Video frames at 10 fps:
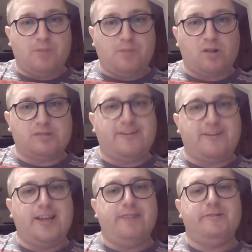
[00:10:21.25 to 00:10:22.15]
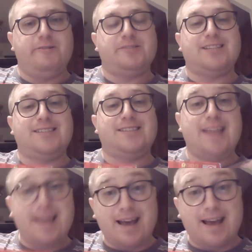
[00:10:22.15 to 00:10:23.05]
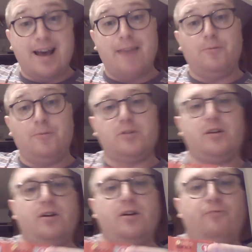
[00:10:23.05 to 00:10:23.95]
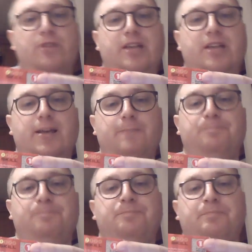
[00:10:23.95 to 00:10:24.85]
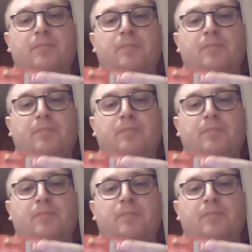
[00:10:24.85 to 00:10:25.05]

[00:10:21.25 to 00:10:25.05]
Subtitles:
Models for Heroes, as they are able to redeem